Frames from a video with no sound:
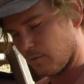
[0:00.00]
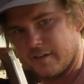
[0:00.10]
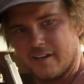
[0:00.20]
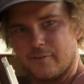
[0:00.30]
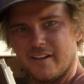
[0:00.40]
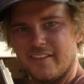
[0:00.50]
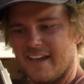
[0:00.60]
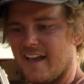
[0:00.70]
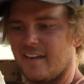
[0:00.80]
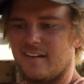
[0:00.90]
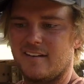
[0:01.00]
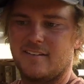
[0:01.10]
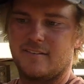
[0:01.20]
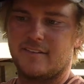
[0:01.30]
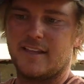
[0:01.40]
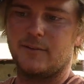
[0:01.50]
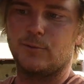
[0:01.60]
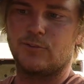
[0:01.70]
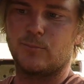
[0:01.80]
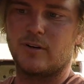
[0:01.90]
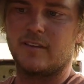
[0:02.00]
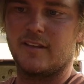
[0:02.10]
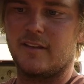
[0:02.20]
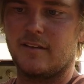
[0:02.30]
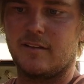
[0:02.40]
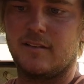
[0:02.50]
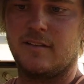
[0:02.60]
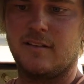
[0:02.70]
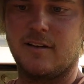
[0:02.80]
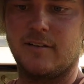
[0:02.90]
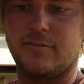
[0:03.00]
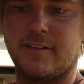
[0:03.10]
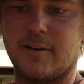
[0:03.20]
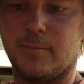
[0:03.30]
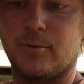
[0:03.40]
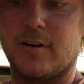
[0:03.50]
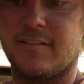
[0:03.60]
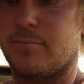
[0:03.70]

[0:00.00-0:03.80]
we're going to run that little spring there. Hopefully that'll put enough